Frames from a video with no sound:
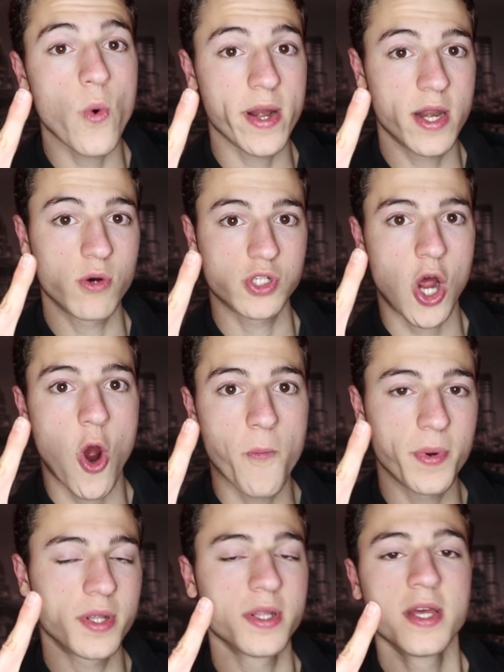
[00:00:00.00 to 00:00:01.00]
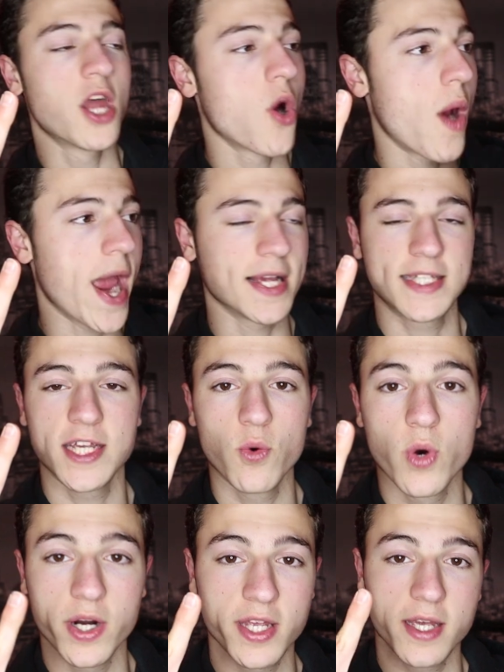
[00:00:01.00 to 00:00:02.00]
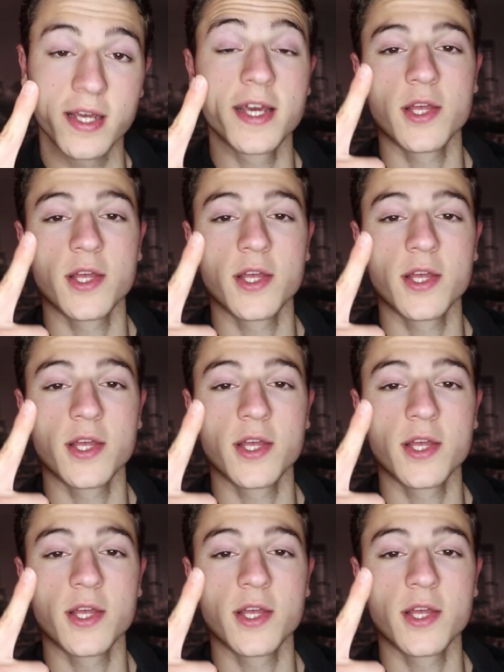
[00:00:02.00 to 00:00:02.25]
windows open, no AC working.